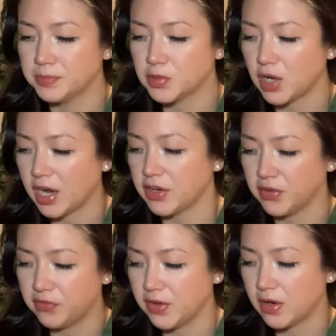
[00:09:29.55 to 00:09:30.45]
trying to
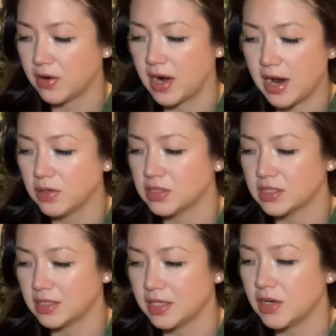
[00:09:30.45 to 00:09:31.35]
figure
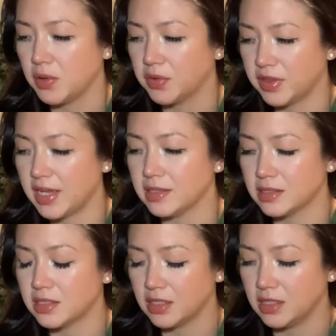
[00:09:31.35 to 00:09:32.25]
out, you know,
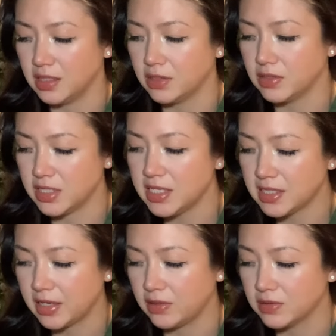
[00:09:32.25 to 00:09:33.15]
things to the little
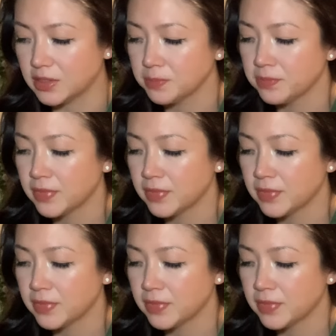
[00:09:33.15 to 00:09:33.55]
details,